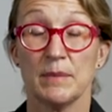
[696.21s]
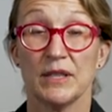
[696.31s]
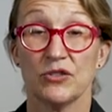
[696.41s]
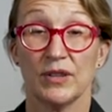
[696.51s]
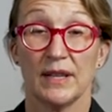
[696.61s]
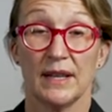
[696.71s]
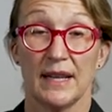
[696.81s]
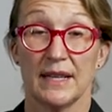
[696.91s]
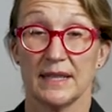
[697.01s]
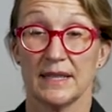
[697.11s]
be treated
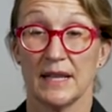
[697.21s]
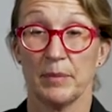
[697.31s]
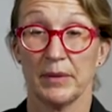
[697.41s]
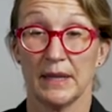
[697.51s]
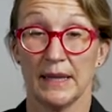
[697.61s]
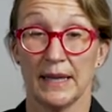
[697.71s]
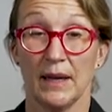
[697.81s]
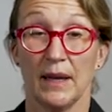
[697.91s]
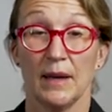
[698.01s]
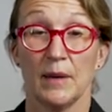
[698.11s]
endoscopically
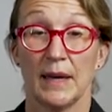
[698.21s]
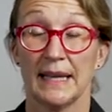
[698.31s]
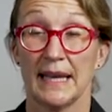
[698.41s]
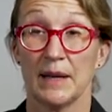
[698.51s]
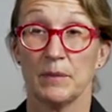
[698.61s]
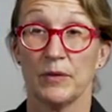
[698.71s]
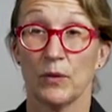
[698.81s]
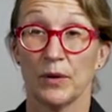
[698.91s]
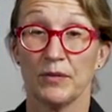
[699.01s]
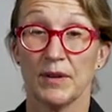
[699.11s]
Again,
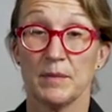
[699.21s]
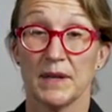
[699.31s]
before three